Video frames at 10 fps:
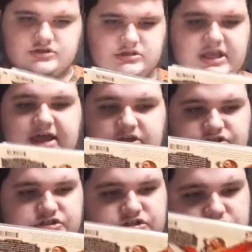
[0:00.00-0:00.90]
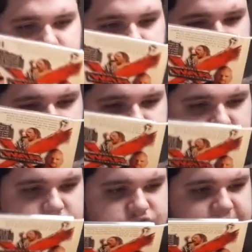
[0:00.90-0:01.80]
yeah, it's just an award show,
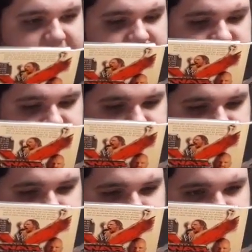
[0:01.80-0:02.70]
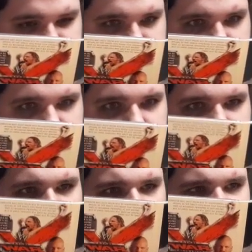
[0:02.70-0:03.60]
and there's matches and stuff on here,
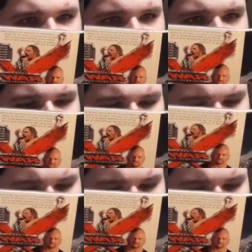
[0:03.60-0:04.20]
I think.